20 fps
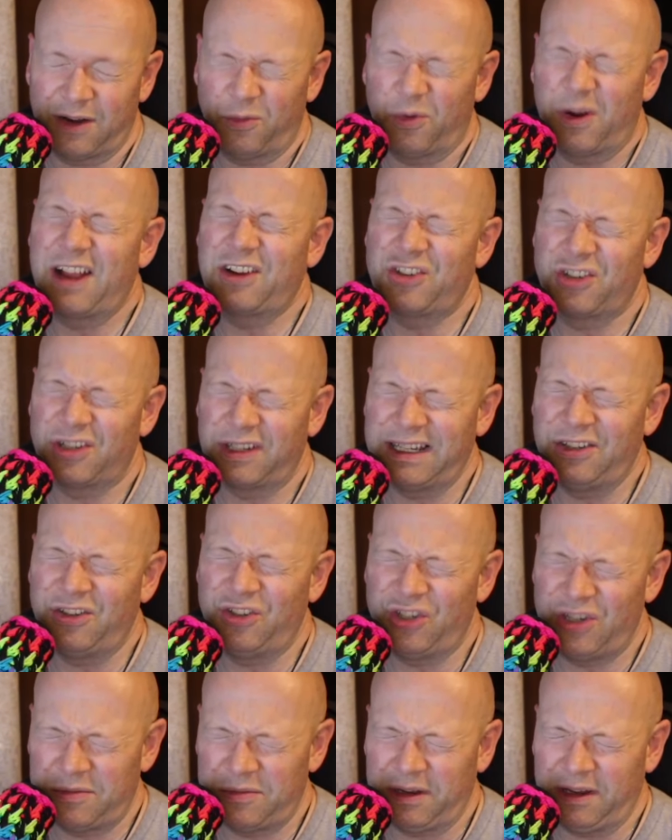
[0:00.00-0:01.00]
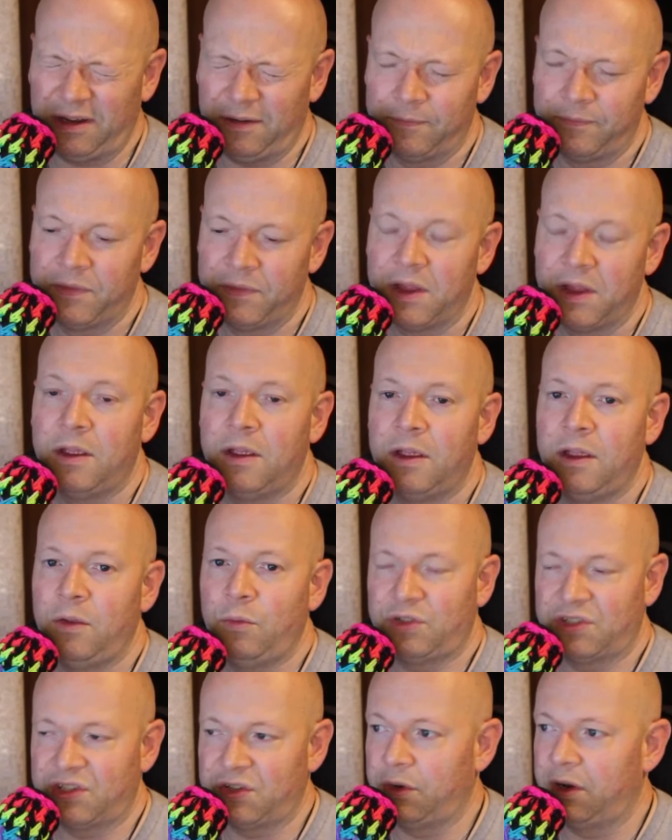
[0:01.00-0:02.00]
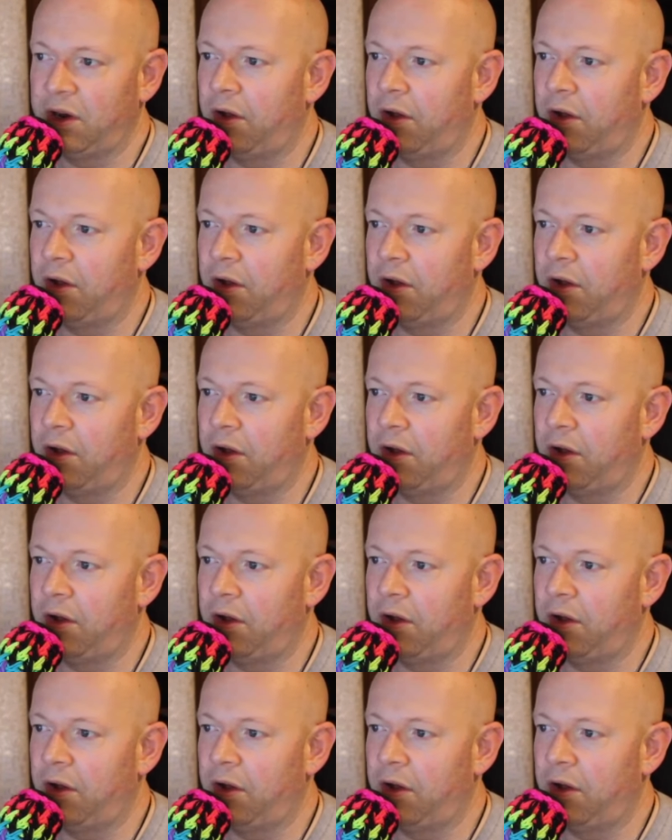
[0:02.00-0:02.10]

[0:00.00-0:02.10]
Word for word: We're actually Jimmy was doing